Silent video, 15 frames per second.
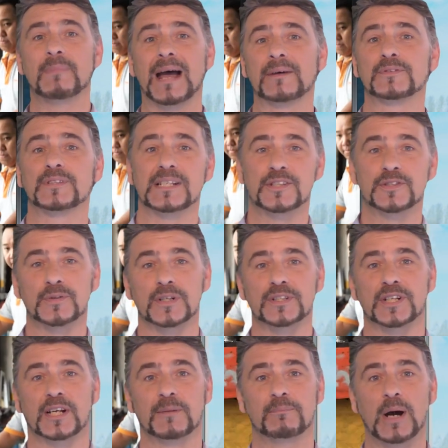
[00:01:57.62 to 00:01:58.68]
mounting
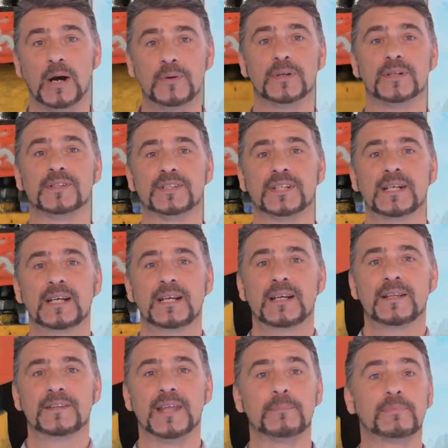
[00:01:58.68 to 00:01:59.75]
structure components
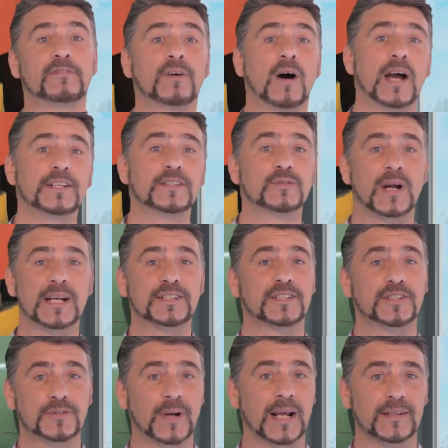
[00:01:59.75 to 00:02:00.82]
that provide greater
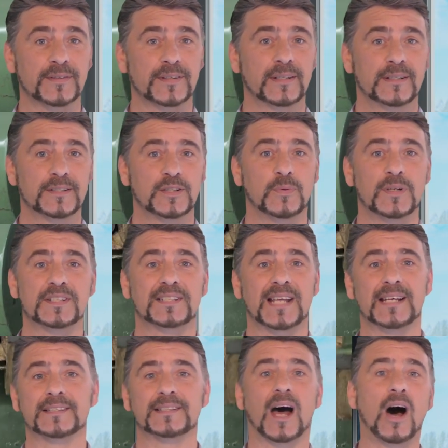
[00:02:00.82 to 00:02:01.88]
strength to
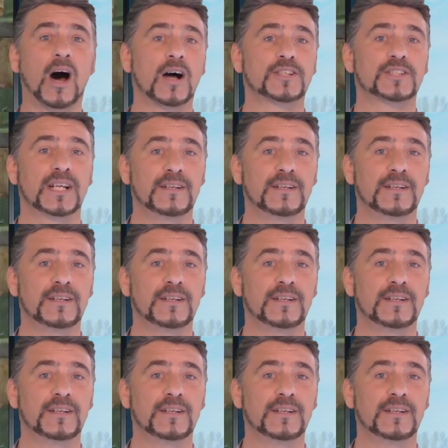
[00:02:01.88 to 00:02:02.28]
withstand harsh